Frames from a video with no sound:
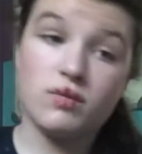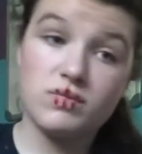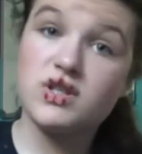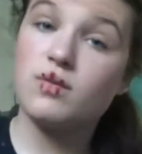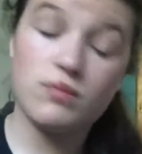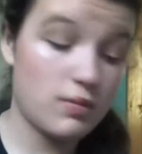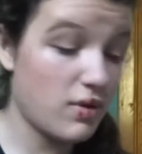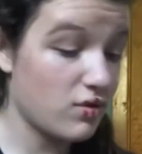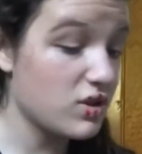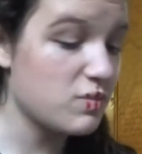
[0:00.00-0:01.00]
so my
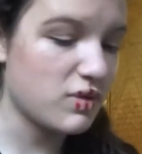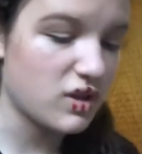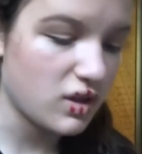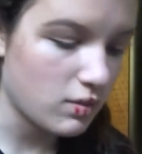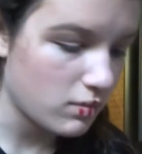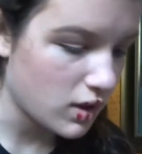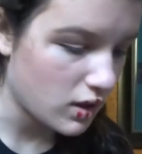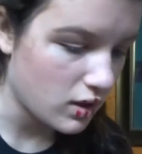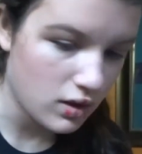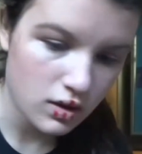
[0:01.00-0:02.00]
mother is picking up my
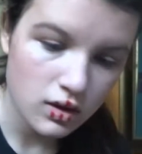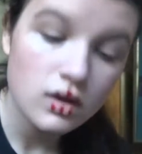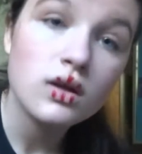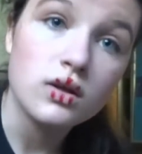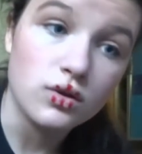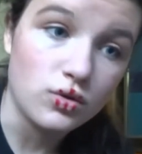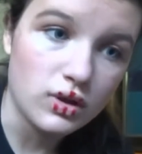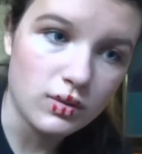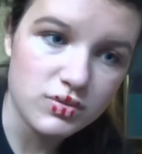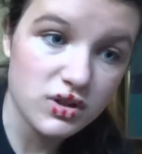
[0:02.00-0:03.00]
nude
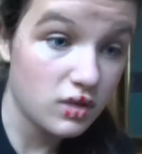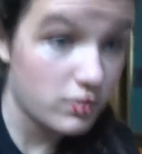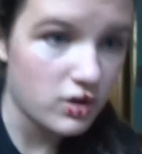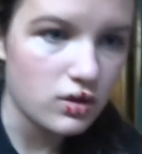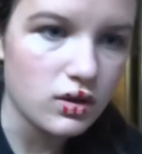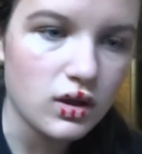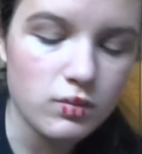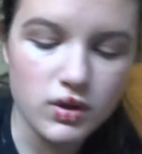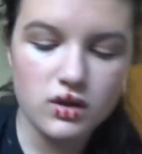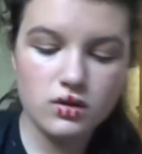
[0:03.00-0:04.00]
lipstick apparently,
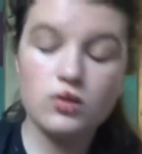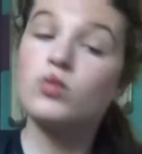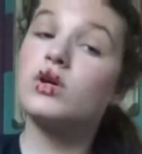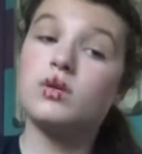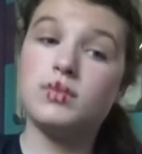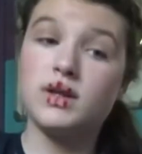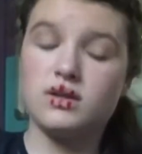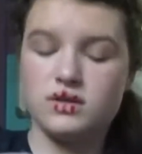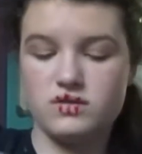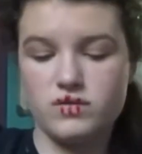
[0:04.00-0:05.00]
but we're gonna blend
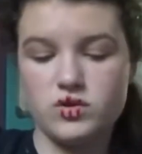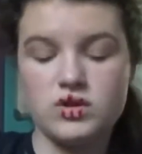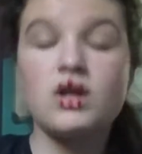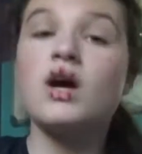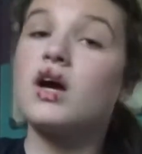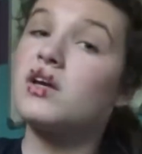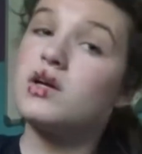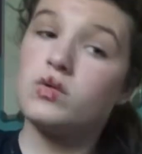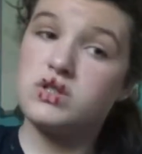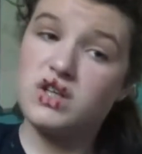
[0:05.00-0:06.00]
this first. I can
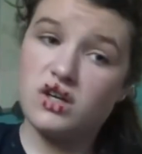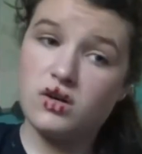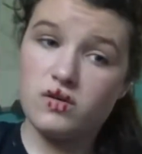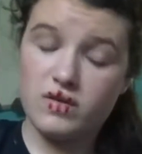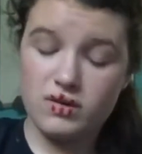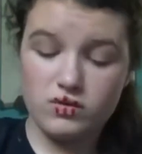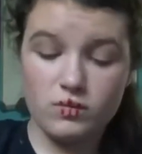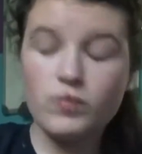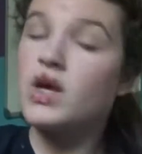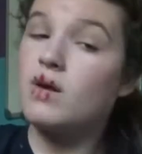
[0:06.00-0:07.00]
always take it off after.
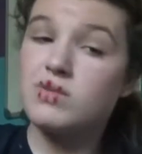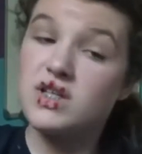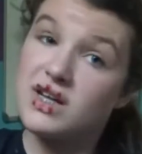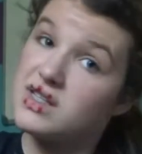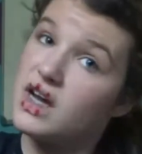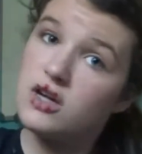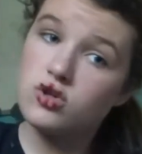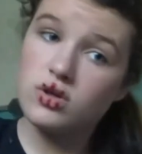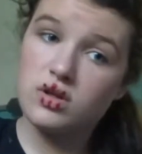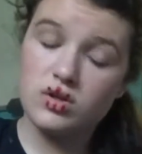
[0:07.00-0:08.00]
Besides, I
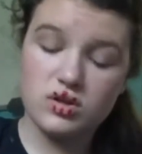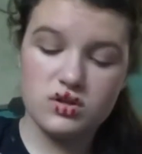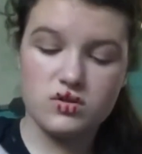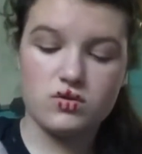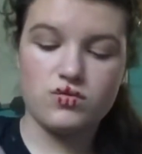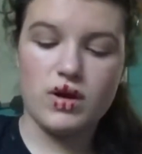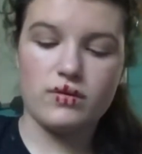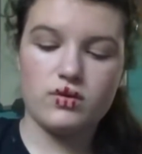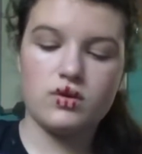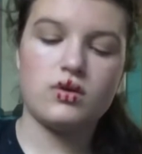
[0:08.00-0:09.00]
actually think that this looks rather
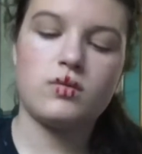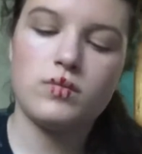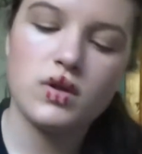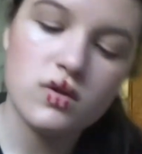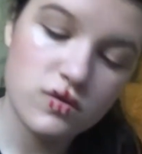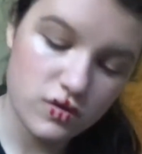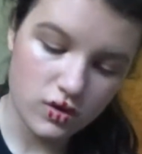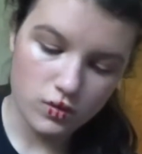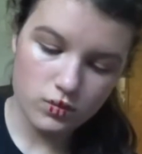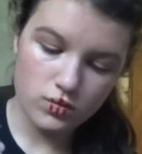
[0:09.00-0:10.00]
good.
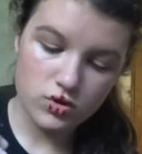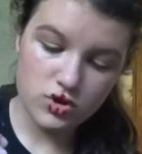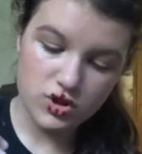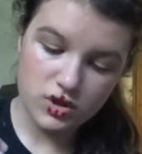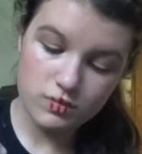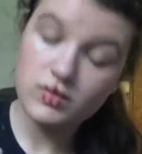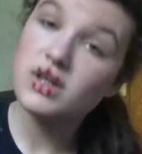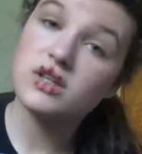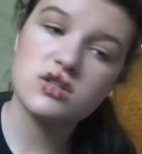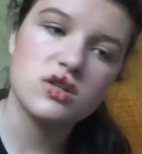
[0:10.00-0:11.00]
So we're just gonna
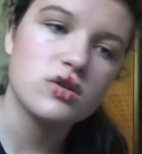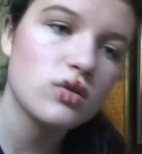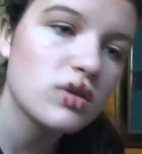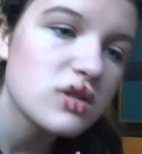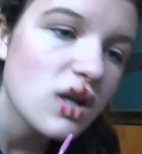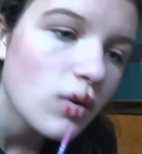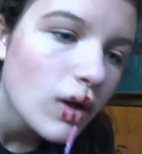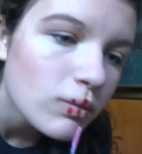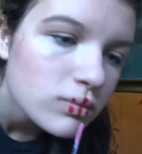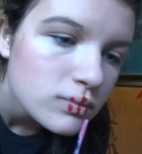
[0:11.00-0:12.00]
continue doing this anyway.